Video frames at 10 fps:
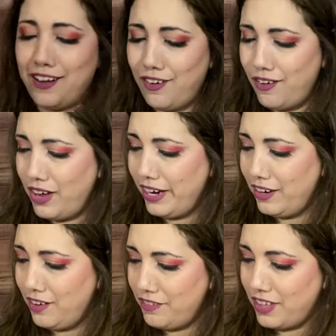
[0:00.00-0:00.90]
Oh, I
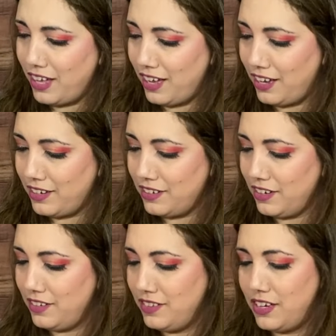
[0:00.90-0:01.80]
love that.
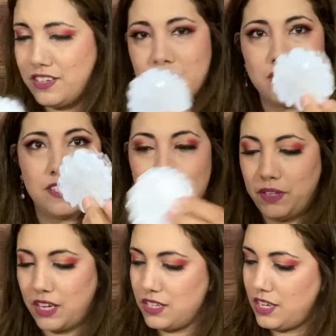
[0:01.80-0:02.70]
And there's
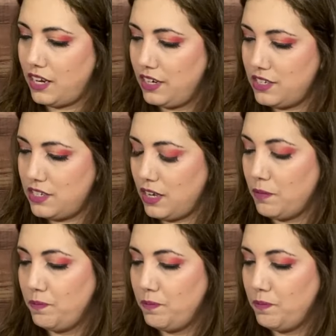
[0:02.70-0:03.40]
something inside. Let's see.